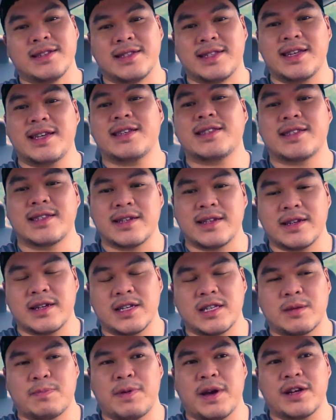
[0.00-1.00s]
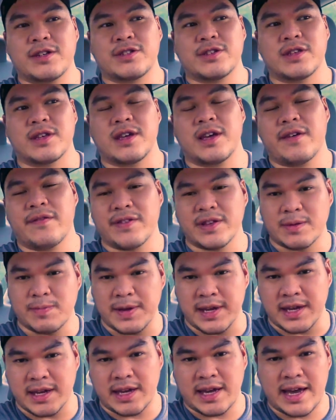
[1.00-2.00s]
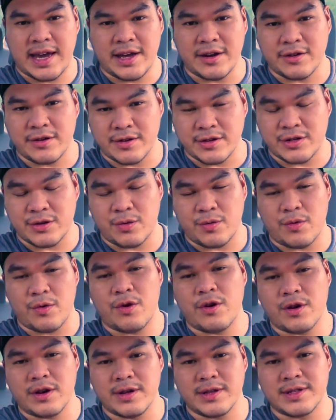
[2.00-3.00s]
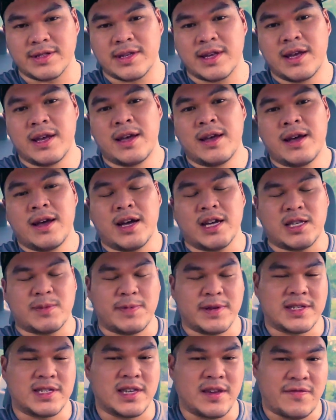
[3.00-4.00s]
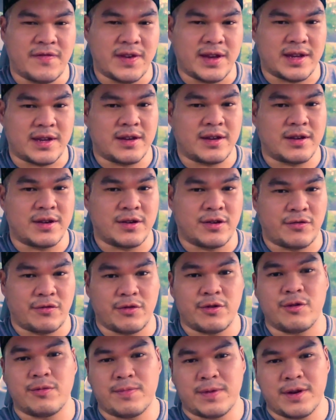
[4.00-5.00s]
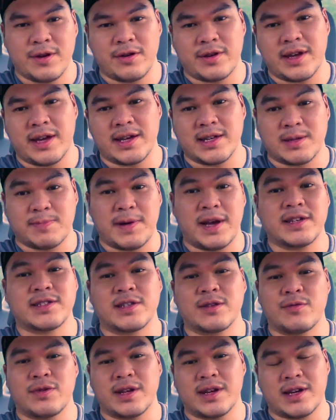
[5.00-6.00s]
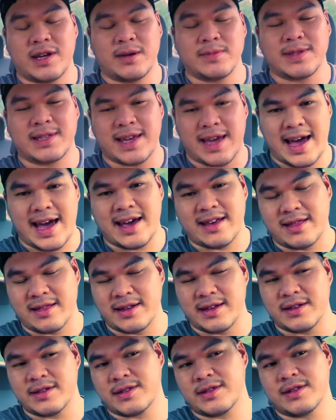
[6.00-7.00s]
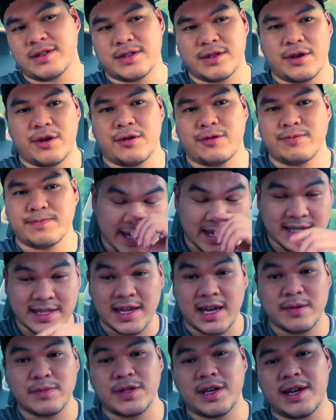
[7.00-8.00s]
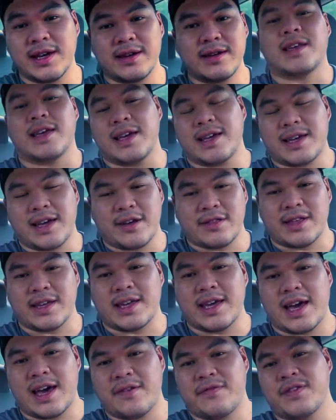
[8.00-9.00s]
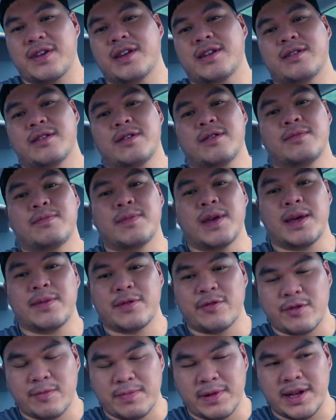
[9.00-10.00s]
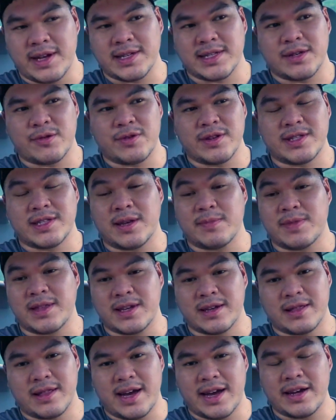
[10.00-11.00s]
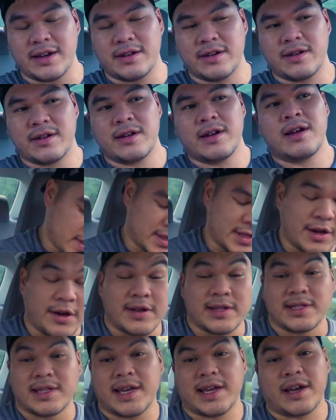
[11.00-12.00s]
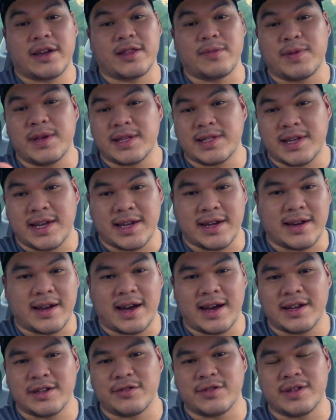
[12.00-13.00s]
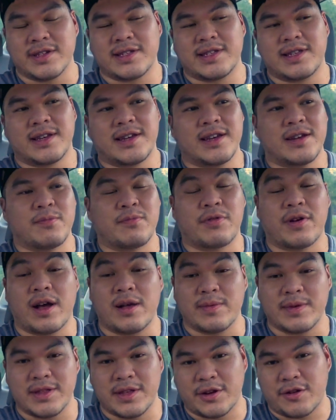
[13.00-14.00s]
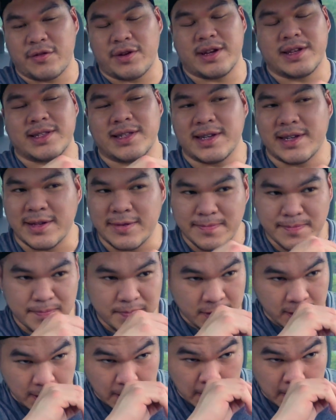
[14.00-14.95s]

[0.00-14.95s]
decent, especially if it's being catered towards a specific group, okay? Especially when it comes to athletes. So next time, Jay, take out the caffeine, maybe replace it with something lighter. Just go ahead and take out the betaine anhydrous and probably the creatine,